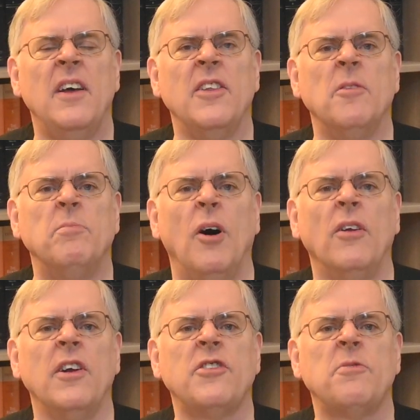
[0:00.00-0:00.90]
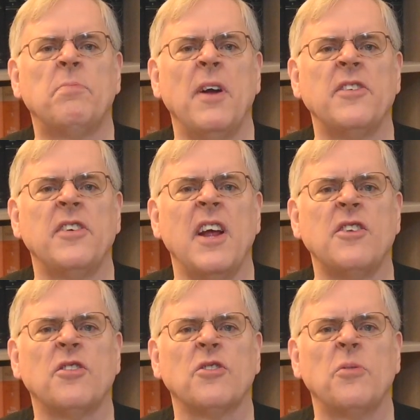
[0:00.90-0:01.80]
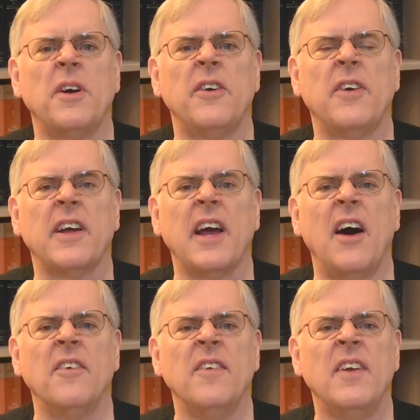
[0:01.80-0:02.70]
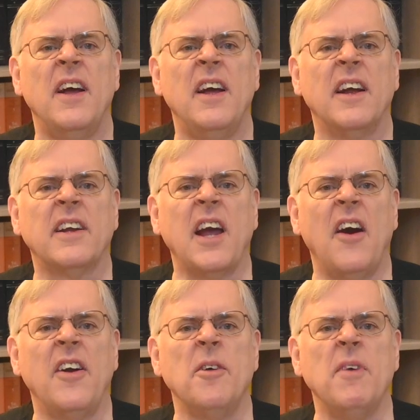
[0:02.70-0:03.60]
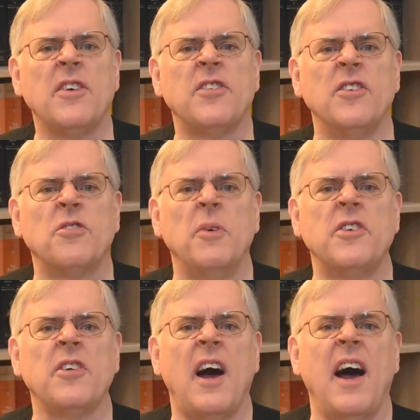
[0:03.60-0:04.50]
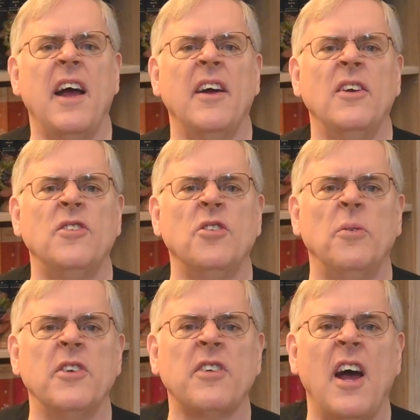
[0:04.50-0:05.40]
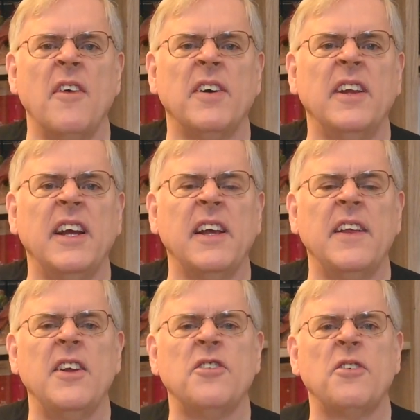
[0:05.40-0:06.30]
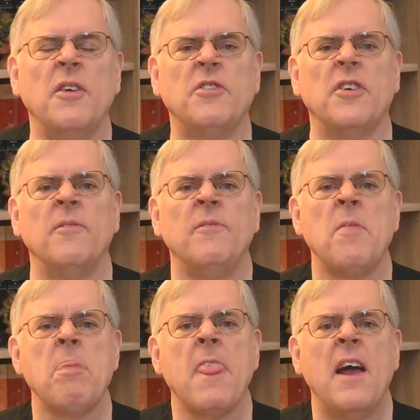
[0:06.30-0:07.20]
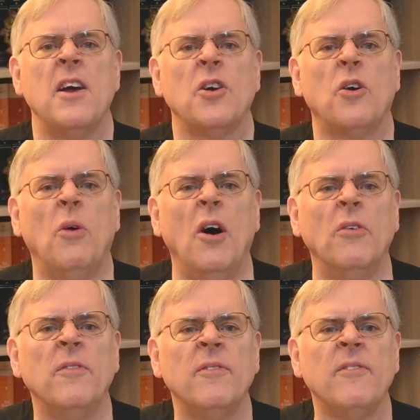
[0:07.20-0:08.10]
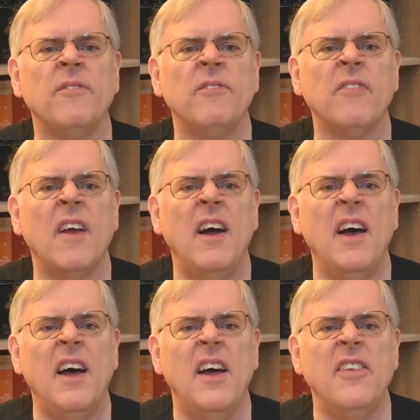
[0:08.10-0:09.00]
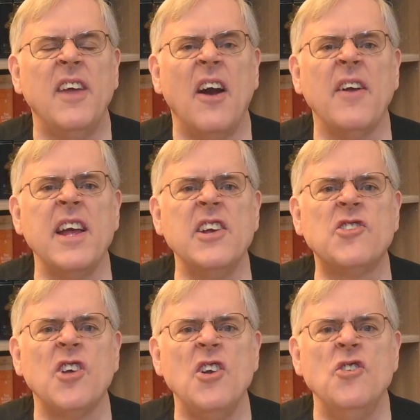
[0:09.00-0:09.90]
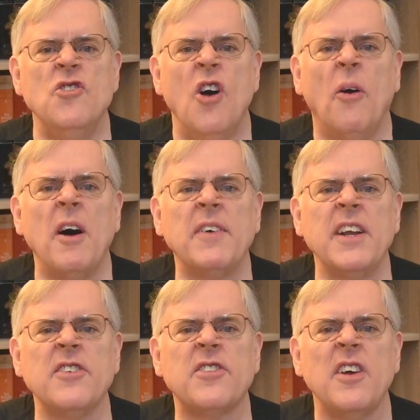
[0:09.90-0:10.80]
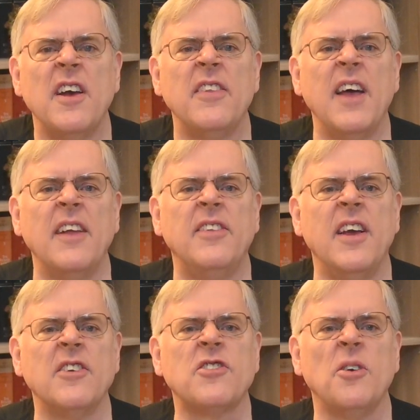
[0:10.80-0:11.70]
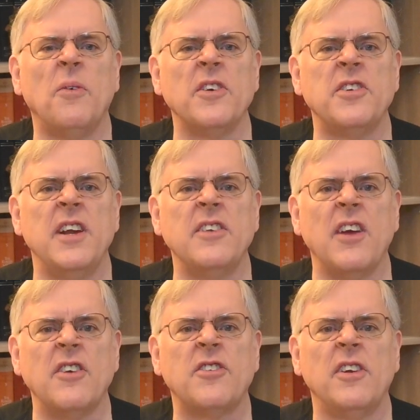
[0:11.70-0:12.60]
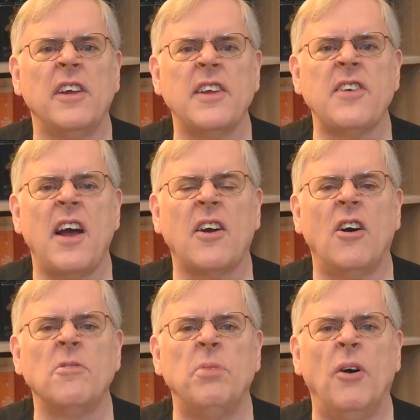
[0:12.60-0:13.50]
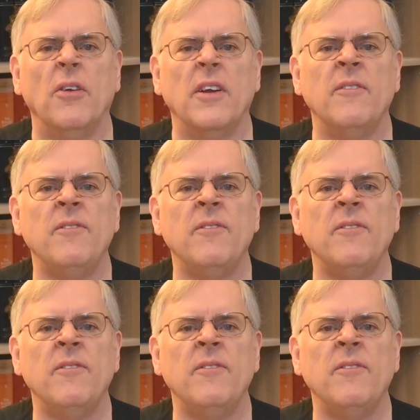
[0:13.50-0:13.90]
the Polish presidential Twitter account carried a message to which I have a link in the description. Quote, "There is no evidence that this was an intentional attack on Poland.